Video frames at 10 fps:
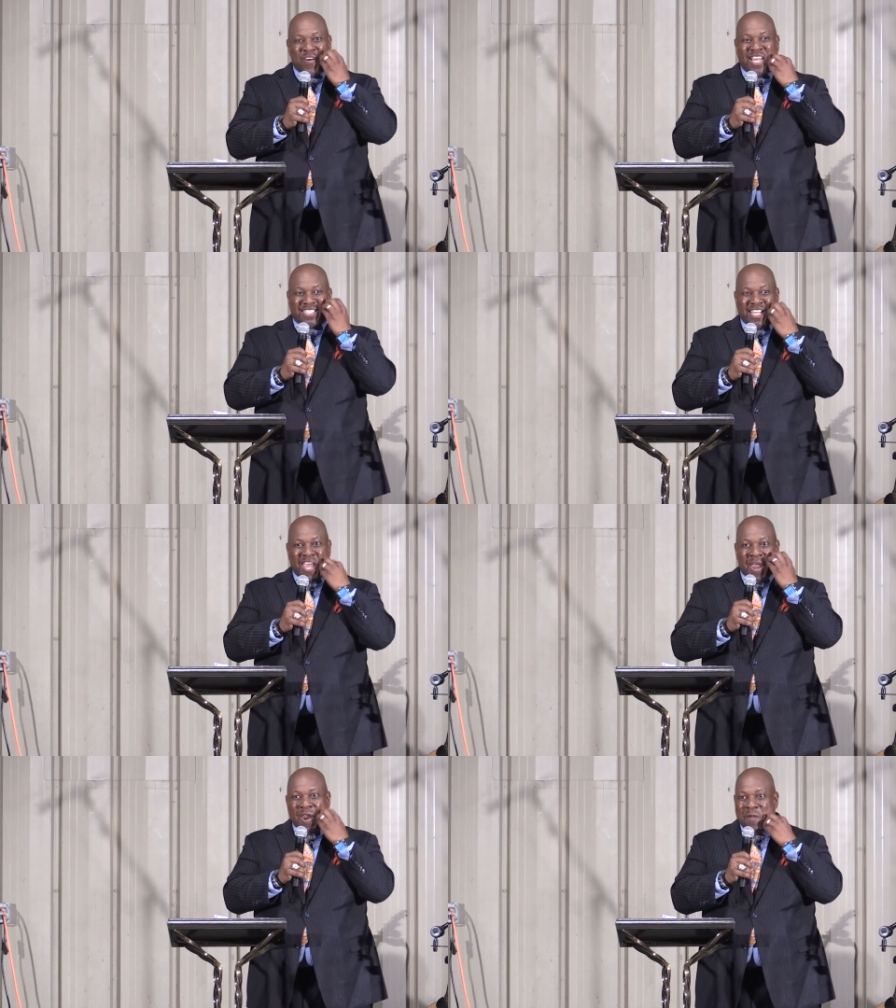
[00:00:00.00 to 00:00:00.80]
Fred
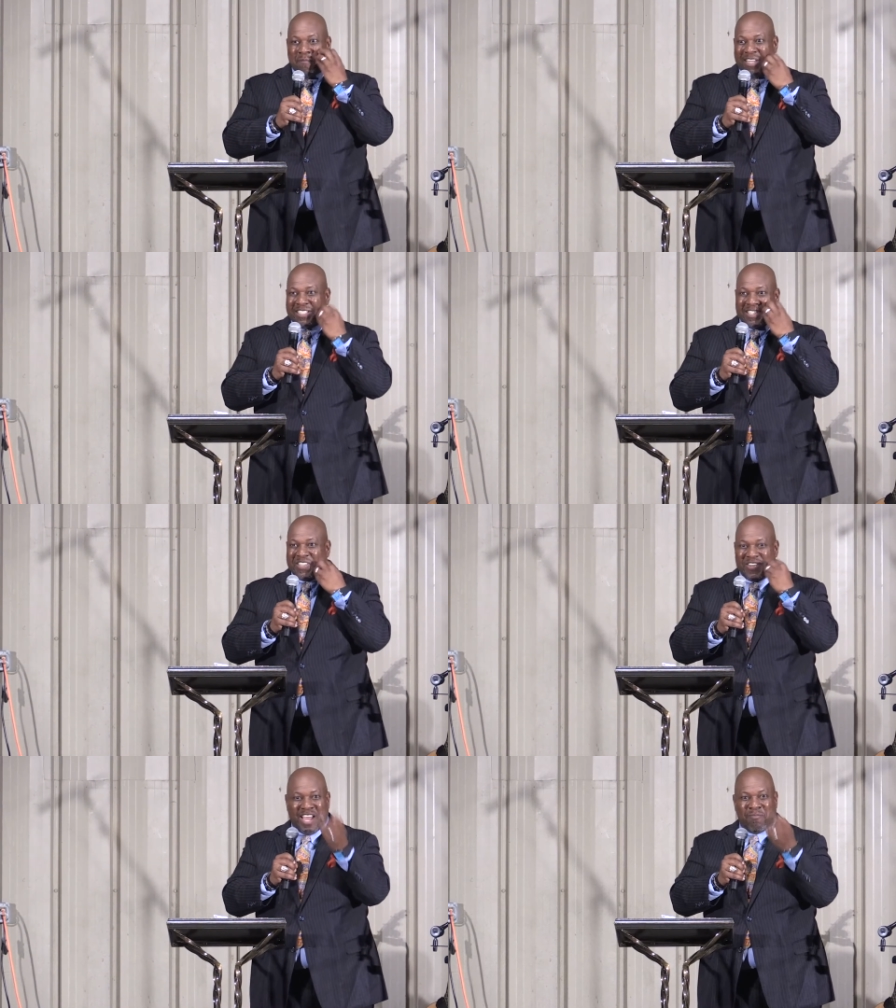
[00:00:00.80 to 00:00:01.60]
said, My
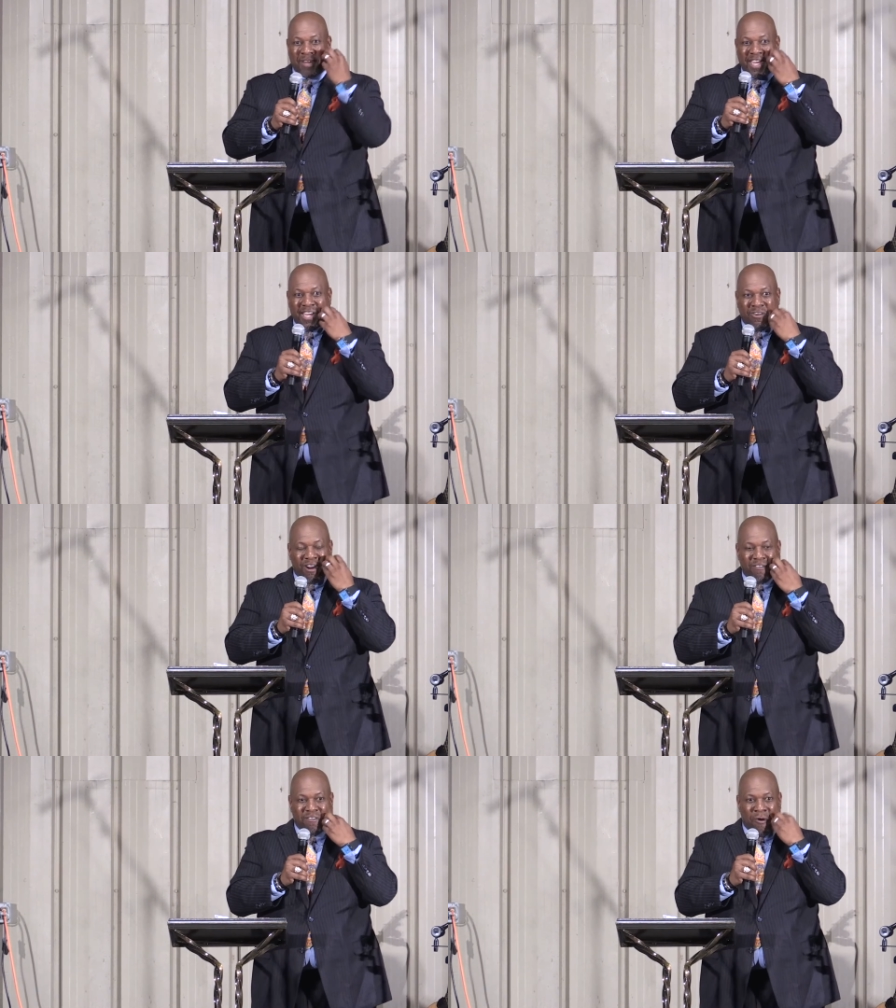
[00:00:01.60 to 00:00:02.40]
sister and I
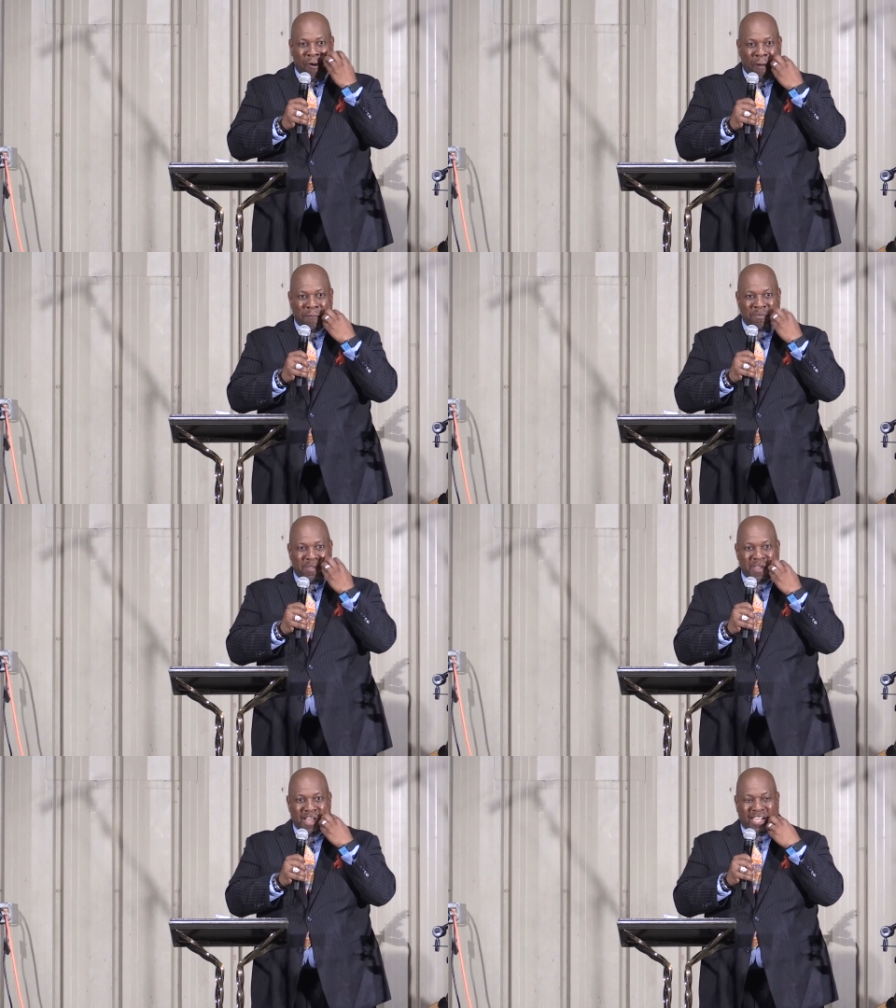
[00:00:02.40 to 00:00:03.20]
played on our farm
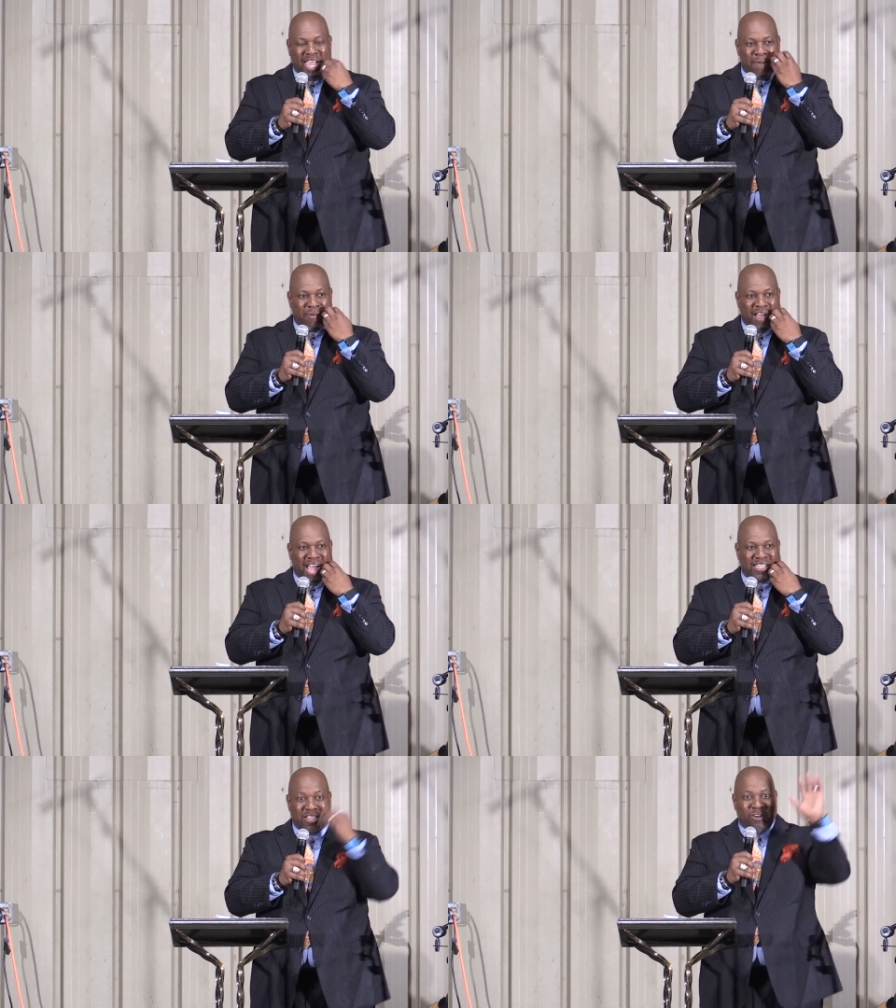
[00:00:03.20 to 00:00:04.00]
a game of
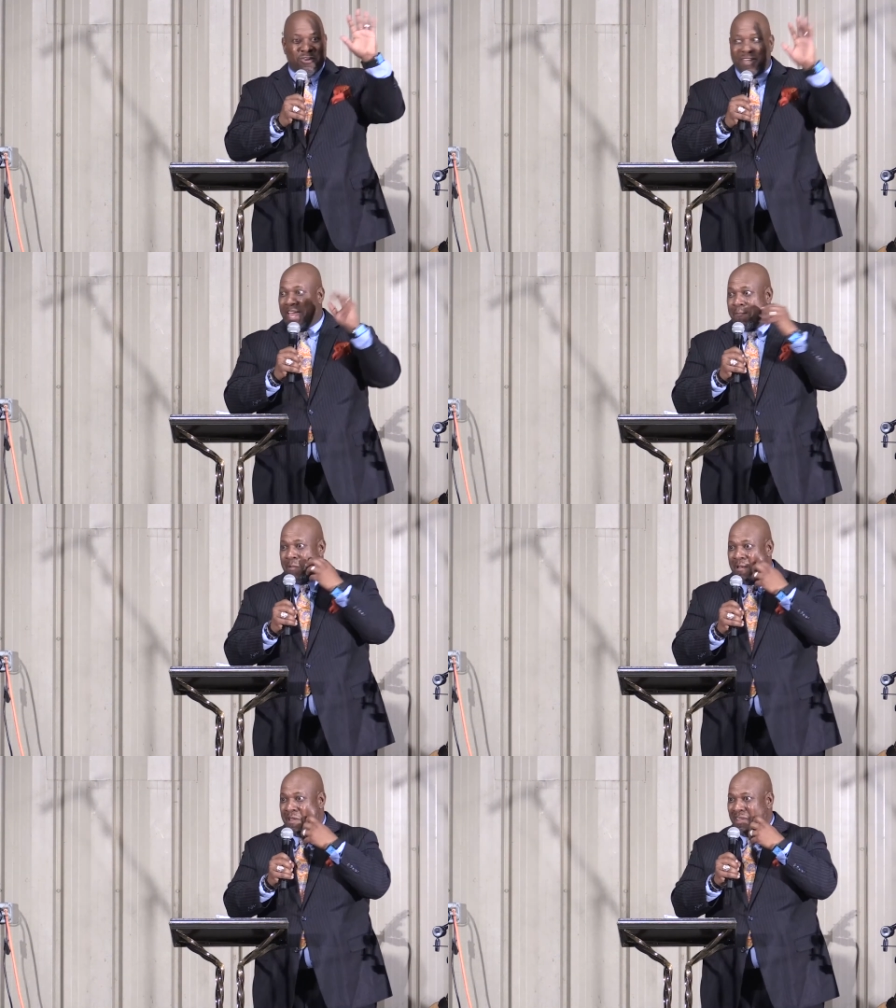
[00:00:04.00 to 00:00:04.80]
hide. Y'all know the
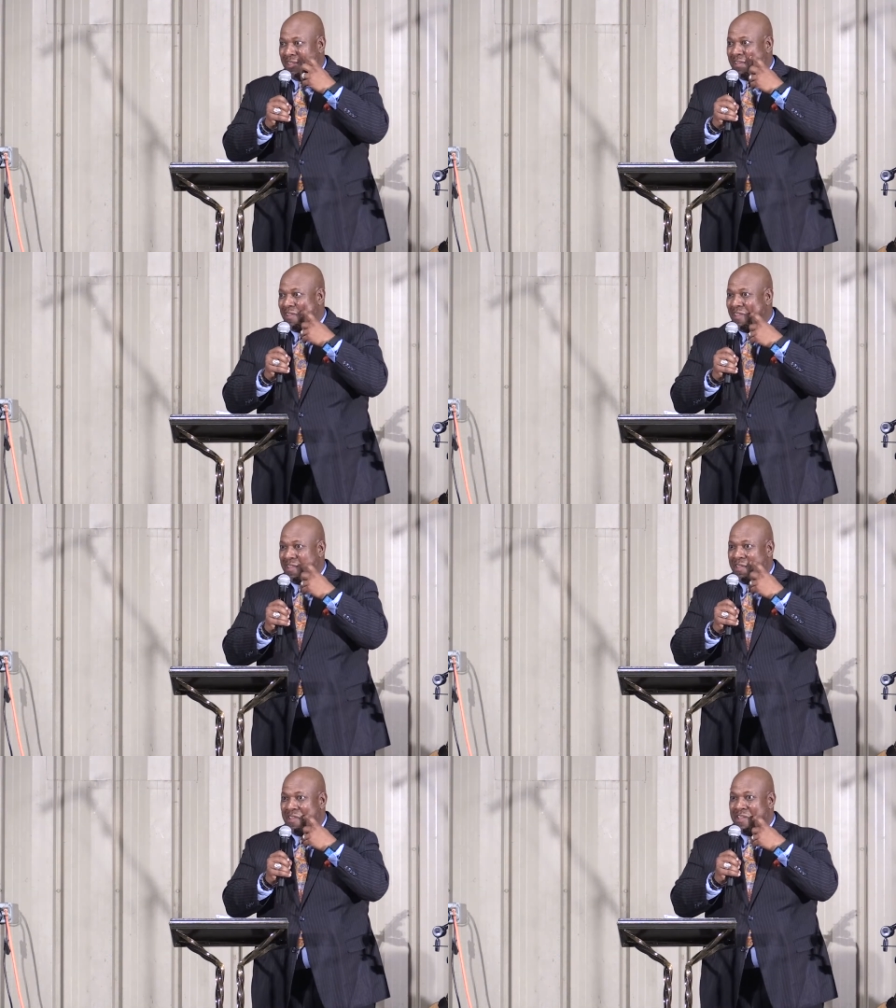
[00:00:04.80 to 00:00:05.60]
game?
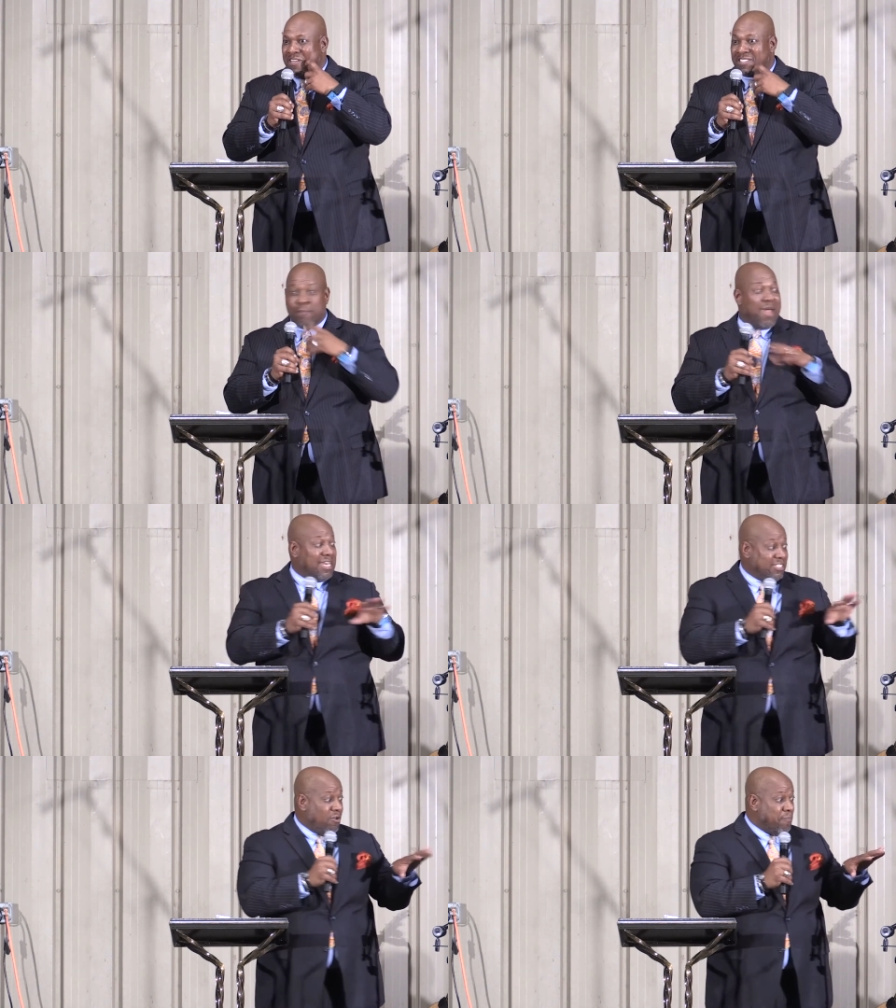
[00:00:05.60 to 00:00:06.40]

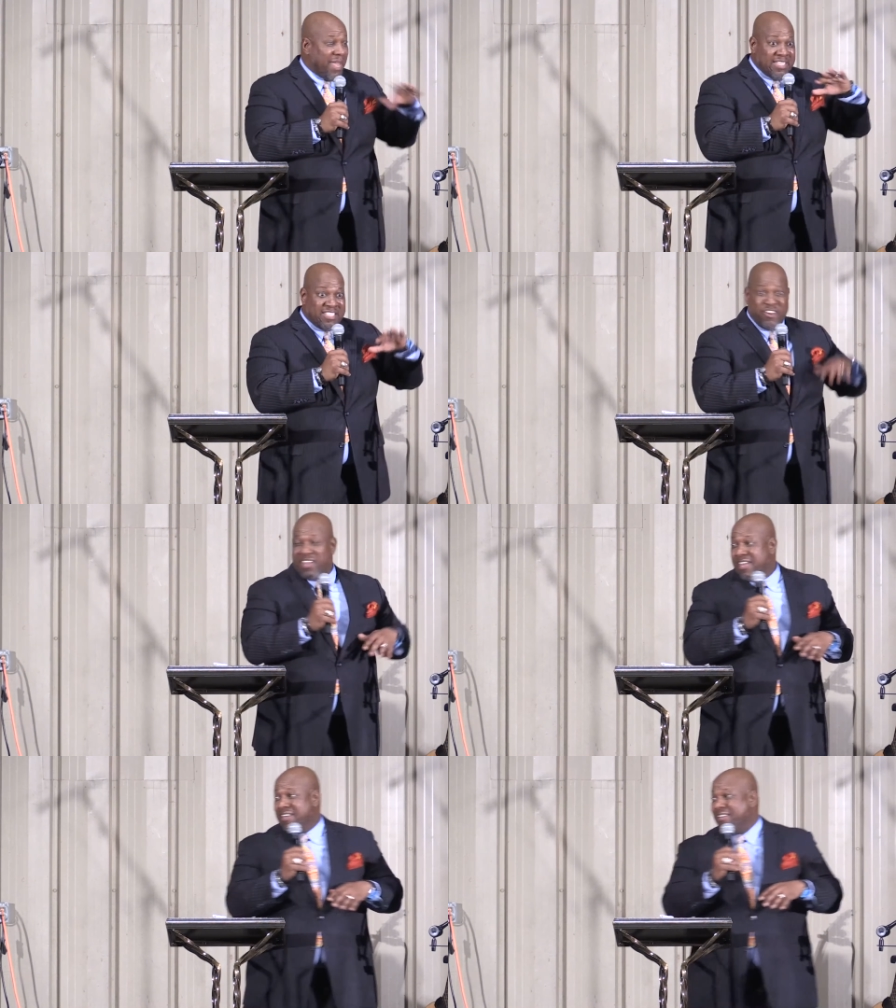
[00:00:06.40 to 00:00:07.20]
Somebody's on base,
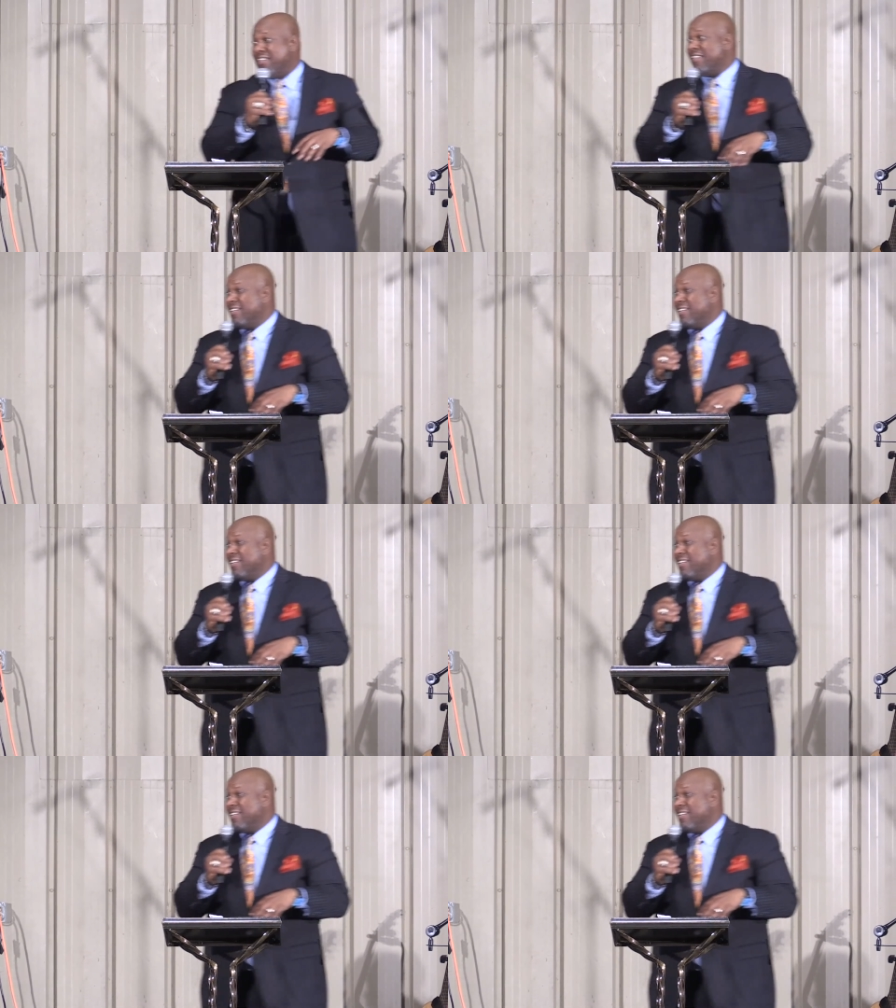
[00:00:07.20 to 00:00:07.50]
they're it.